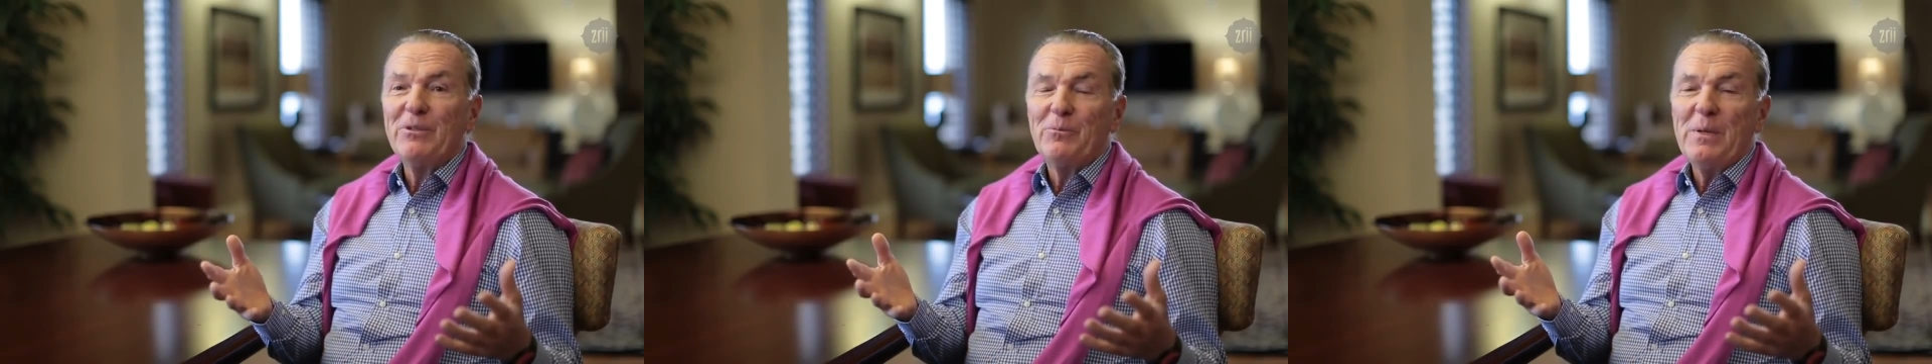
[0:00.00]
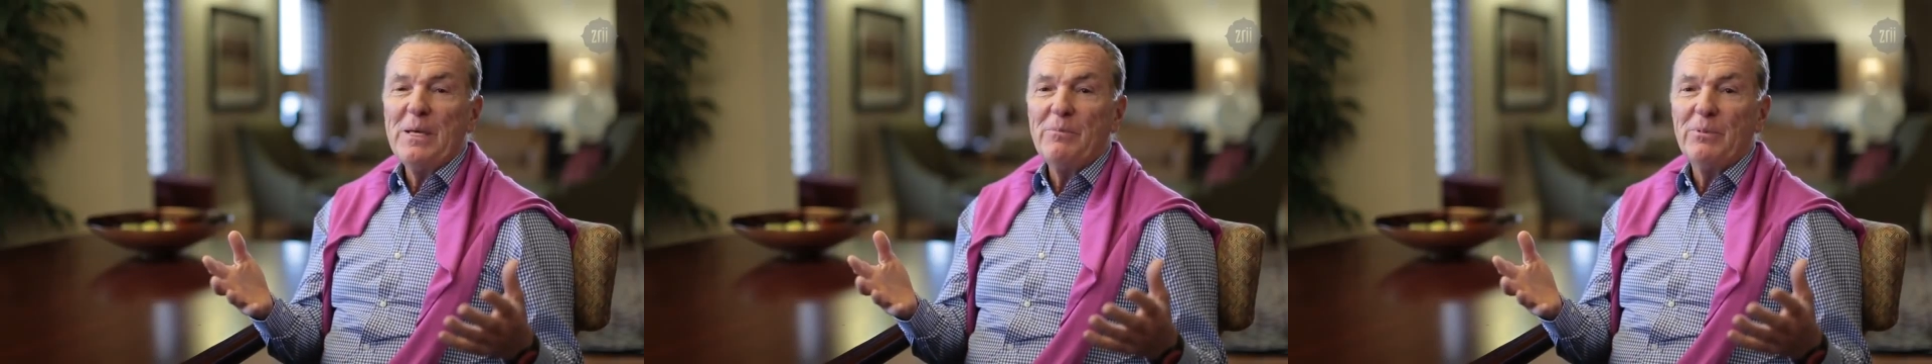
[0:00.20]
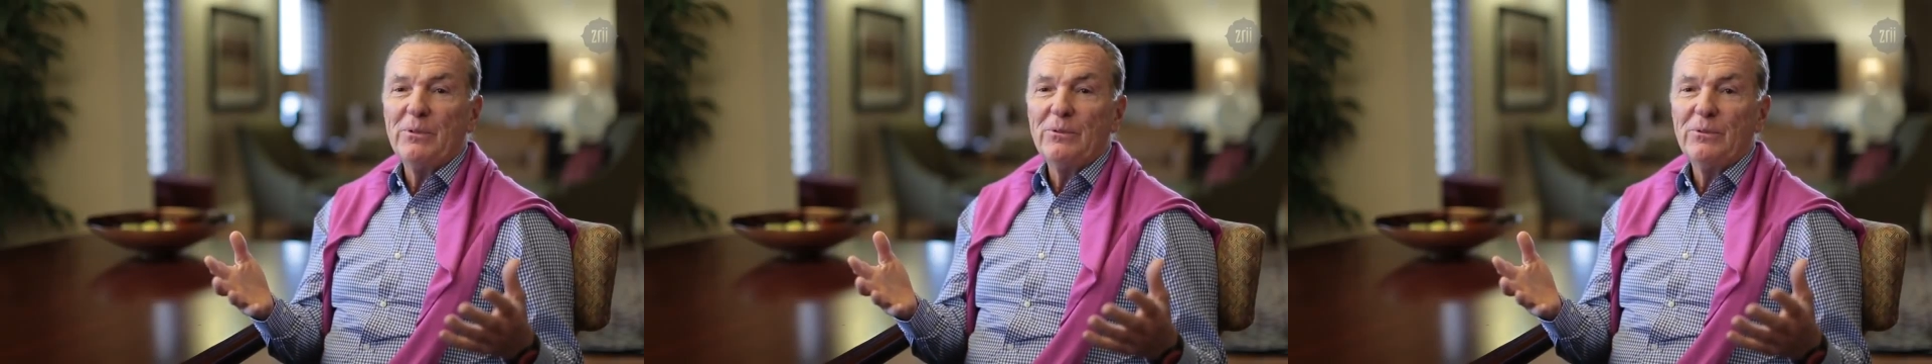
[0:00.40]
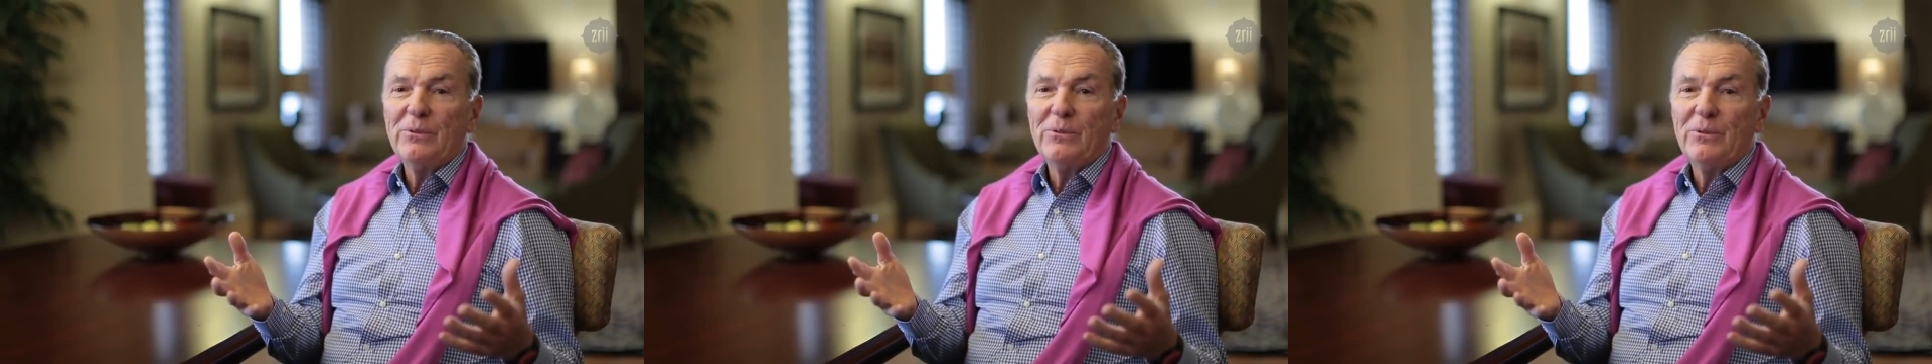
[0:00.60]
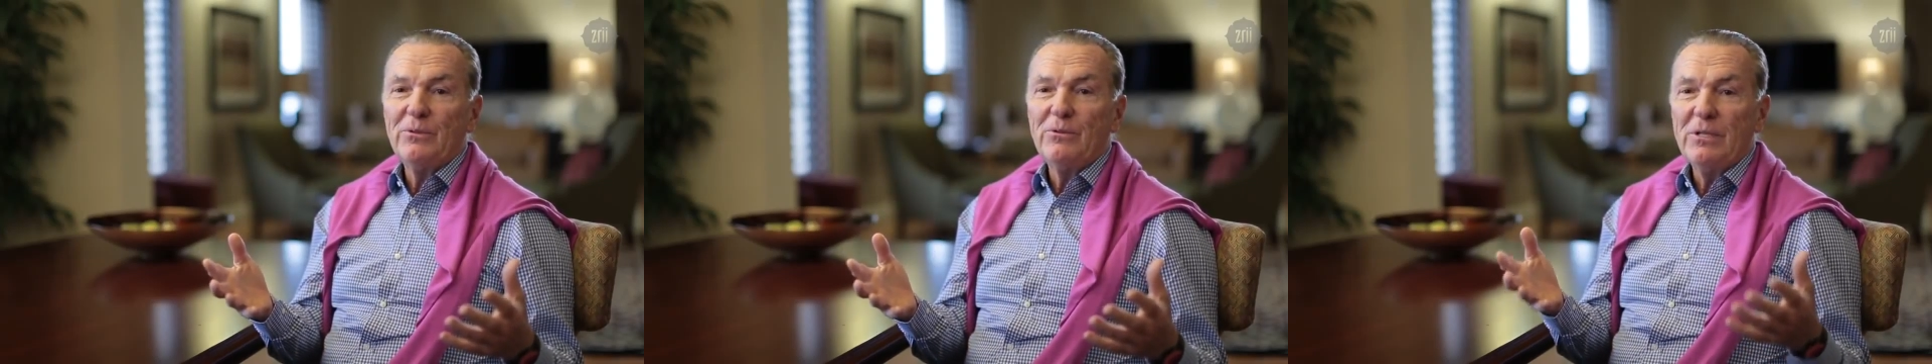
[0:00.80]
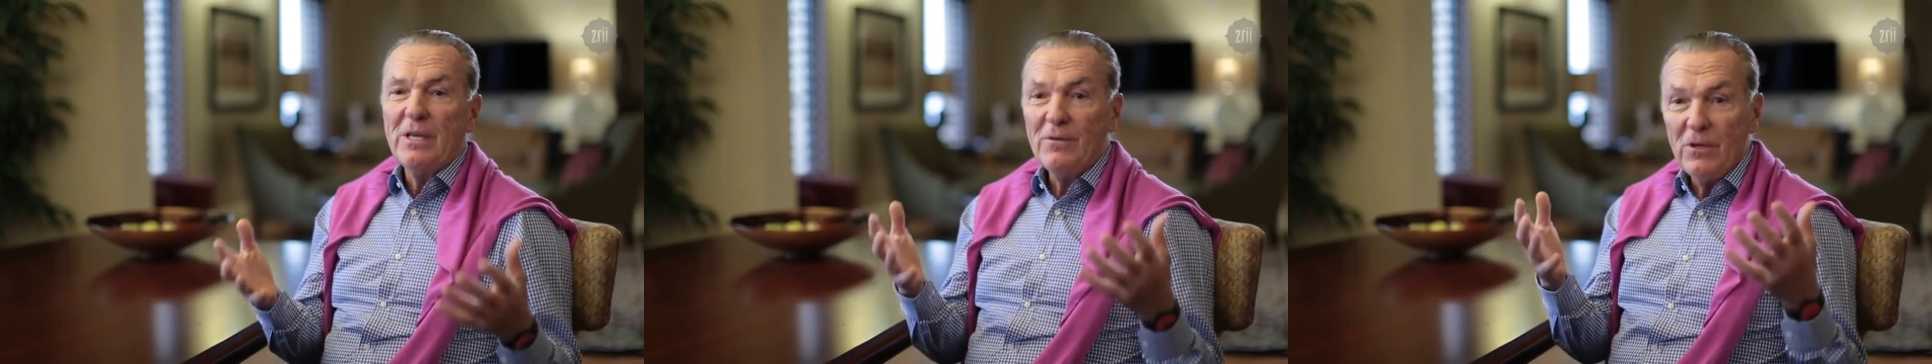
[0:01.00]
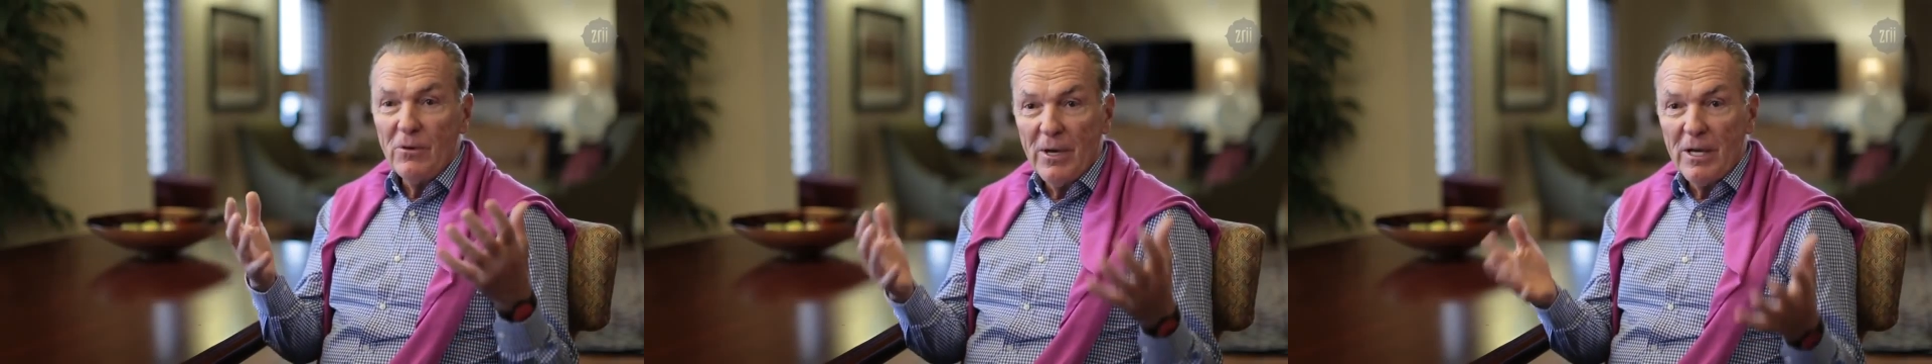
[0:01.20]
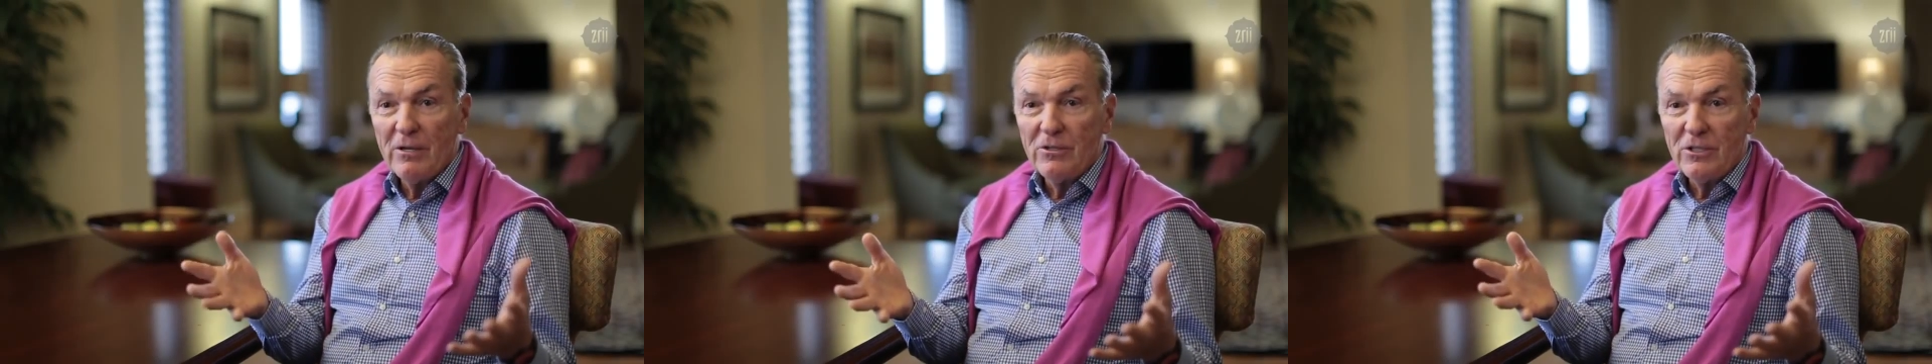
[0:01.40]
with people who give
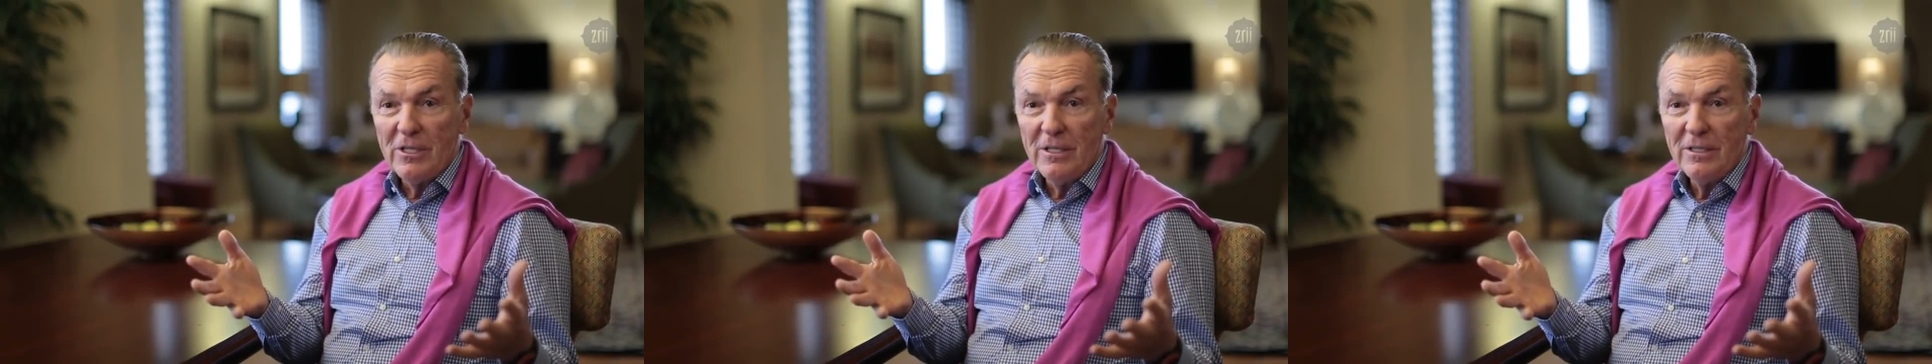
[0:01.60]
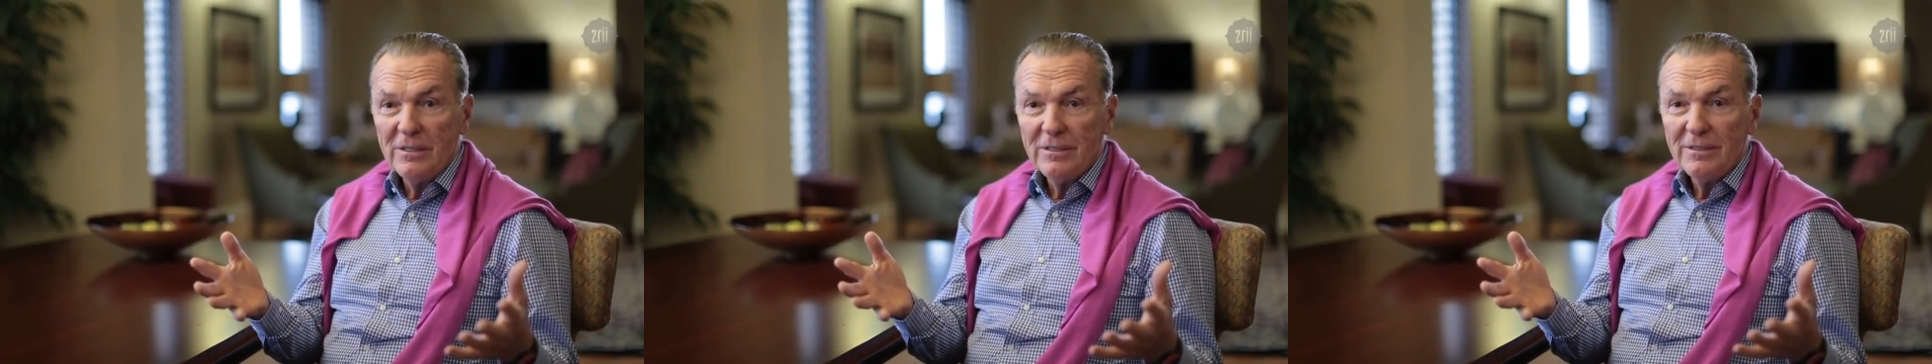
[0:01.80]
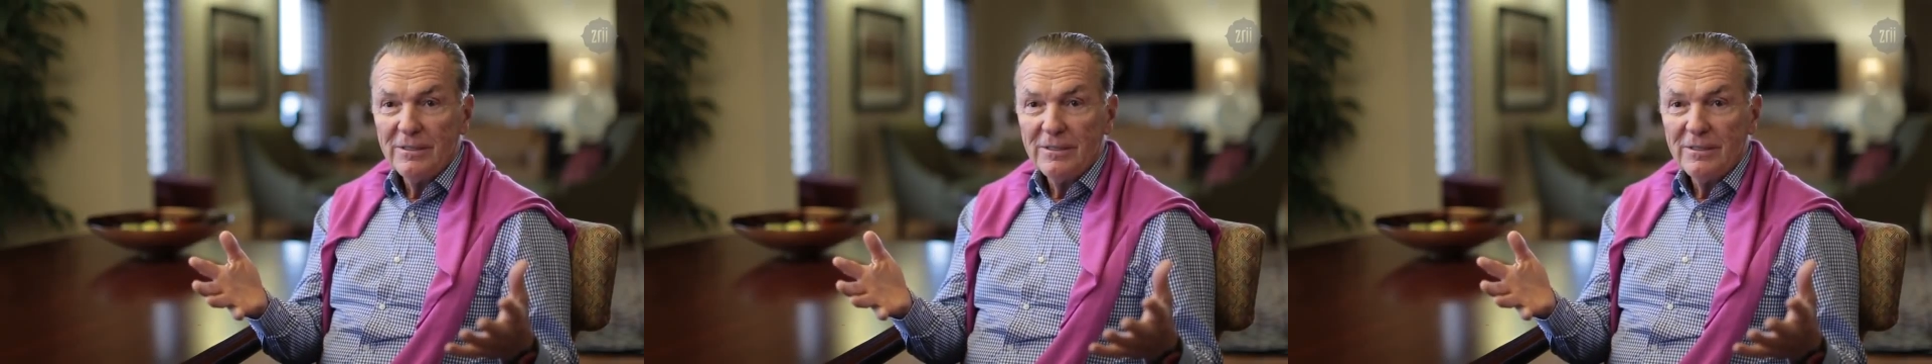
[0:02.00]
you energy.